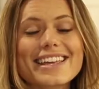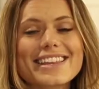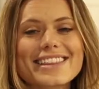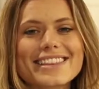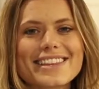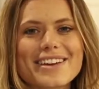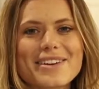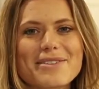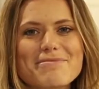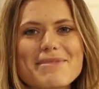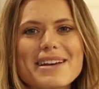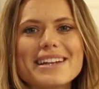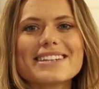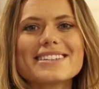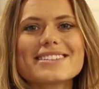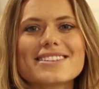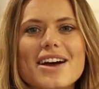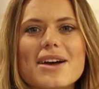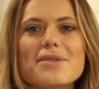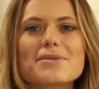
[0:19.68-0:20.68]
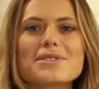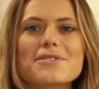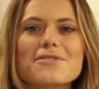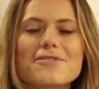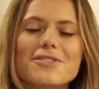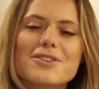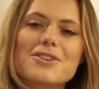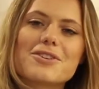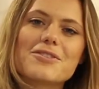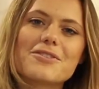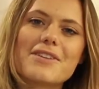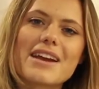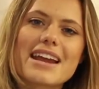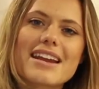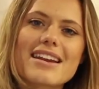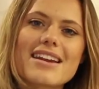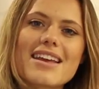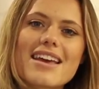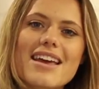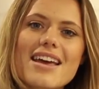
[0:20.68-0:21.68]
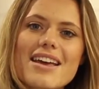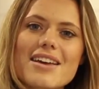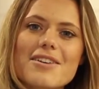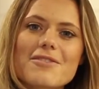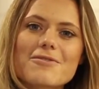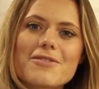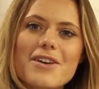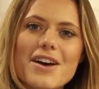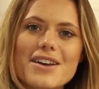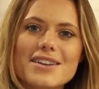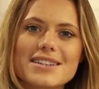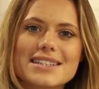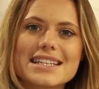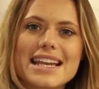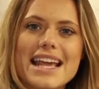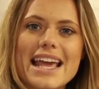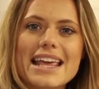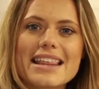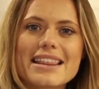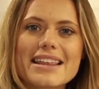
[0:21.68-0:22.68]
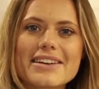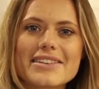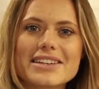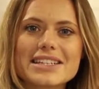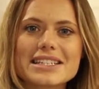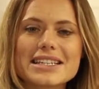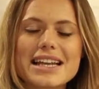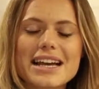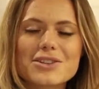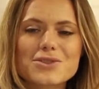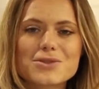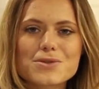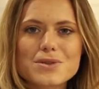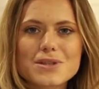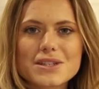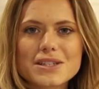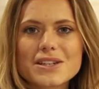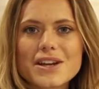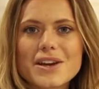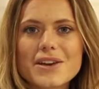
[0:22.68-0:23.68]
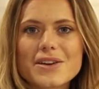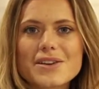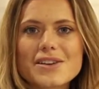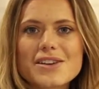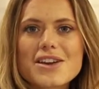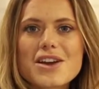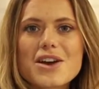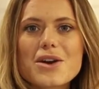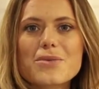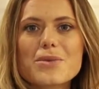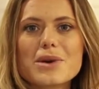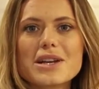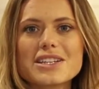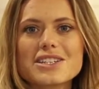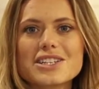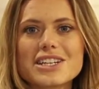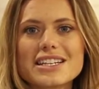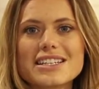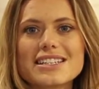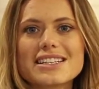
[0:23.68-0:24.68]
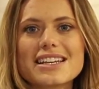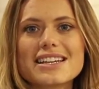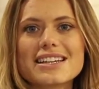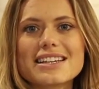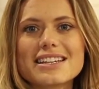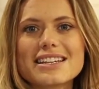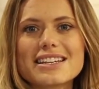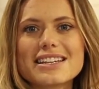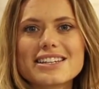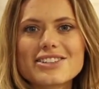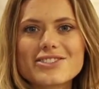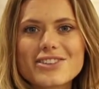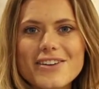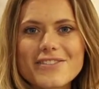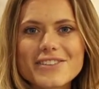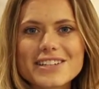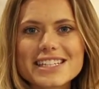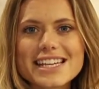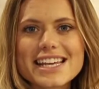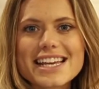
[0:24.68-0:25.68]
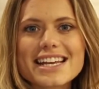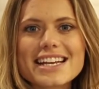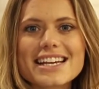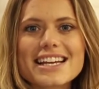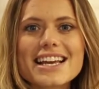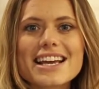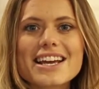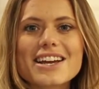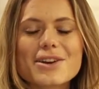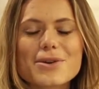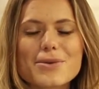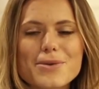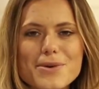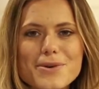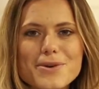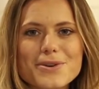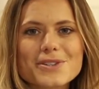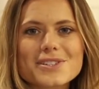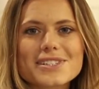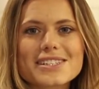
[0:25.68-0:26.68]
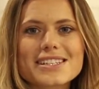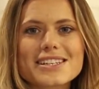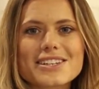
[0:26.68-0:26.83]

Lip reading: There are many types of flooring. Firstly, there is natural stone, which is travertine, quartz,